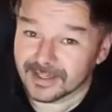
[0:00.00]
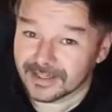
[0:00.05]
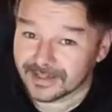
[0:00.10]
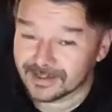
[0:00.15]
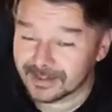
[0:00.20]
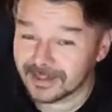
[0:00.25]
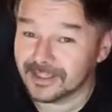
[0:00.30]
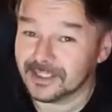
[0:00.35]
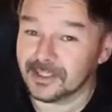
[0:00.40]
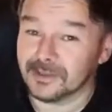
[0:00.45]

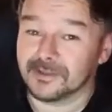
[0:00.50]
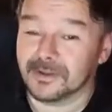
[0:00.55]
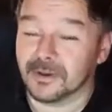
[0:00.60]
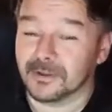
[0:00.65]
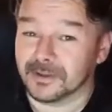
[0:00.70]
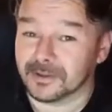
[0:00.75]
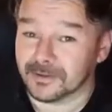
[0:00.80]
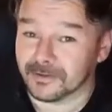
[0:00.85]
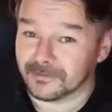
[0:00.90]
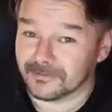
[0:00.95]
Did you know
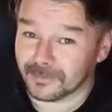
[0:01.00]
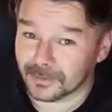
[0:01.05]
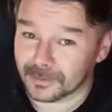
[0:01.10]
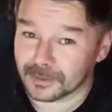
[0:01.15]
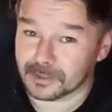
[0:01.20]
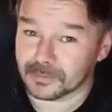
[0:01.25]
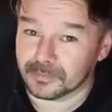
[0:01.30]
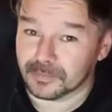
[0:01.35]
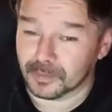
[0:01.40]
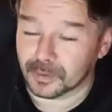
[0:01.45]
that the
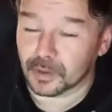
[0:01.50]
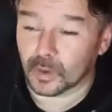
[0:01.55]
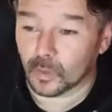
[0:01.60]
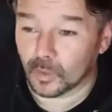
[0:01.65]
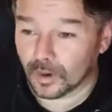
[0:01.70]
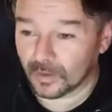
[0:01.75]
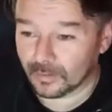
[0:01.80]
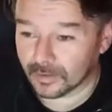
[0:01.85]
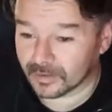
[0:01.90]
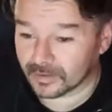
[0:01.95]
first book
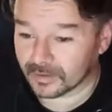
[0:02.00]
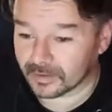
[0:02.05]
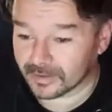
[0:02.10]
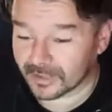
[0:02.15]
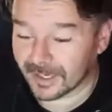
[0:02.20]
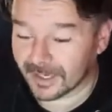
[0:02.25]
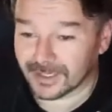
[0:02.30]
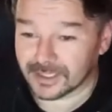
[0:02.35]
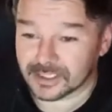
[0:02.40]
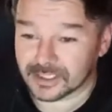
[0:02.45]
where we got
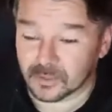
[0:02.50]
caged